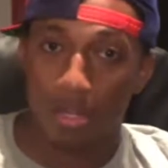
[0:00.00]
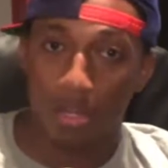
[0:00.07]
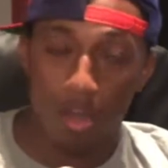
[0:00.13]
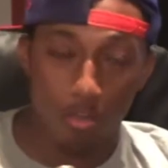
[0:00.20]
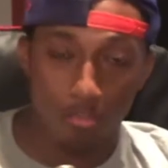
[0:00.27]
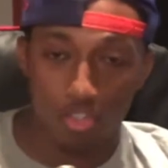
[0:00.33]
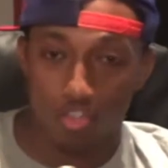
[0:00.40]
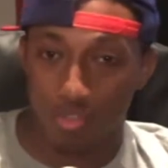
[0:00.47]

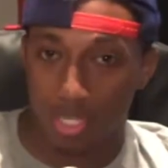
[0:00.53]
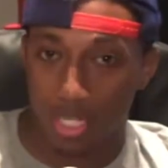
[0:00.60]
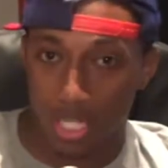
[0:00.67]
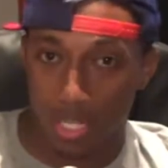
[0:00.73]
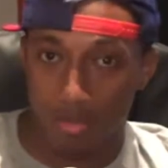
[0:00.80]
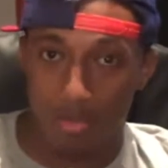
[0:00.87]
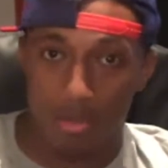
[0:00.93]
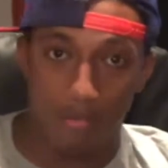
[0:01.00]

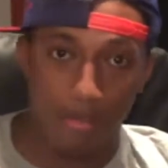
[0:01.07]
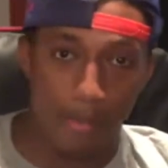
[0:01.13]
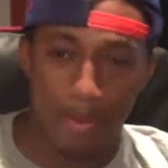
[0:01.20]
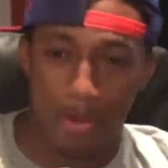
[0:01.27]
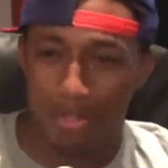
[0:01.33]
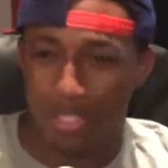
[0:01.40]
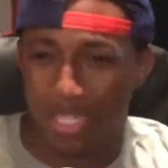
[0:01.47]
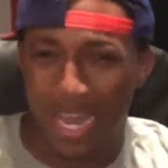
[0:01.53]
culturally or my
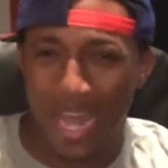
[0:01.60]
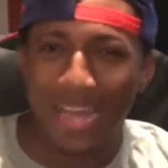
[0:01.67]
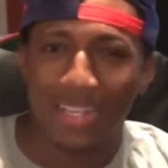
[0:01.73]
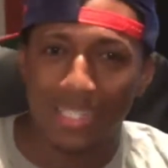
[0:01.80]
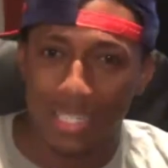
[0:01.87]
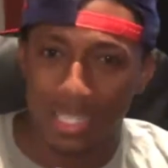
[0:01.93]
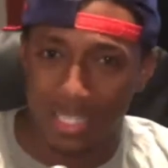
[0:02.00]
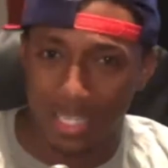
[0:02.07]

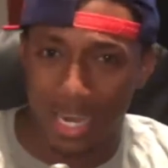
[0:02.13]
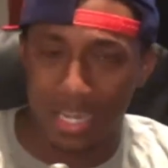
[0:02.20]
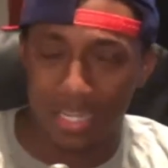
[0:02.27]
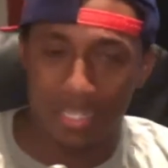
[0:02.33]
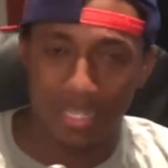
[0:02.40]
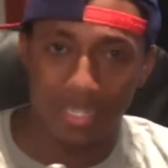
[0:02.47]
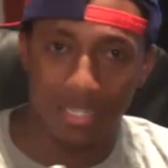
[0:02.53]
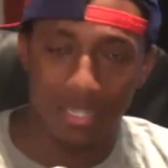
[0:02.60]
personality
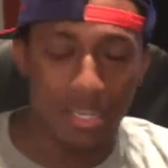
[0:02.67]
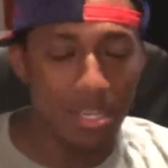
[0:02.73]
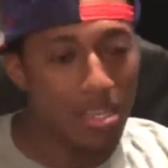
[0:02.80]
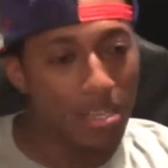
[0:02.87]
changes.